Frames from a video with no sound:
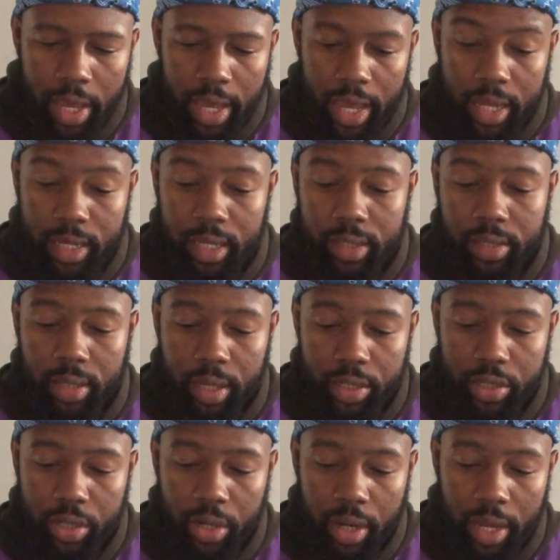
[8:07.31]
and he
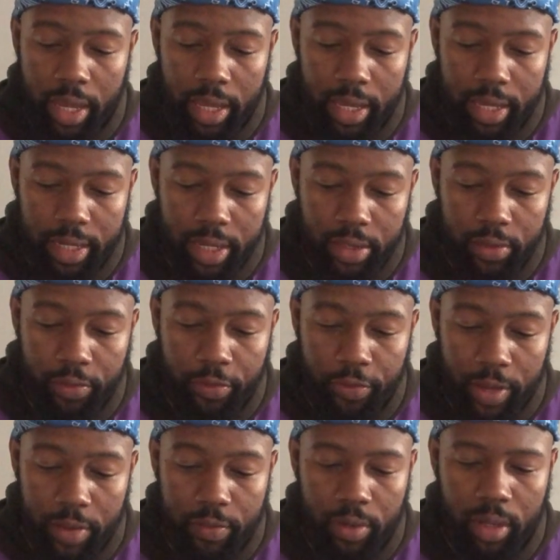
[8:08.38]
touched her hand, and the
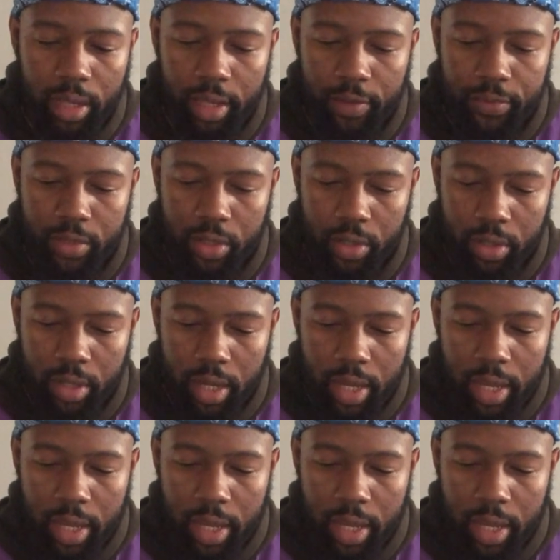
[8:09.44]
fever left her.